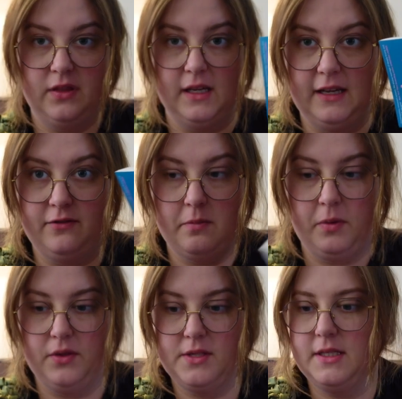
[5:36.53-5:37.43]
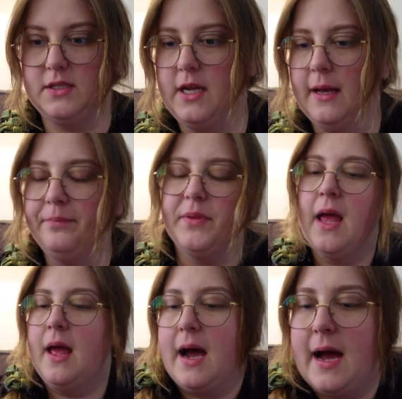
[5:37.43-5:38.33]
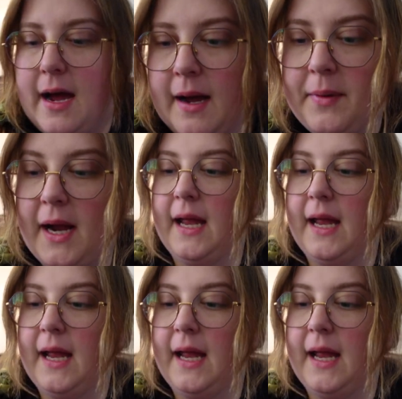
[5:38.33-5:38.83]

the Love Hypothesis yet. Um, I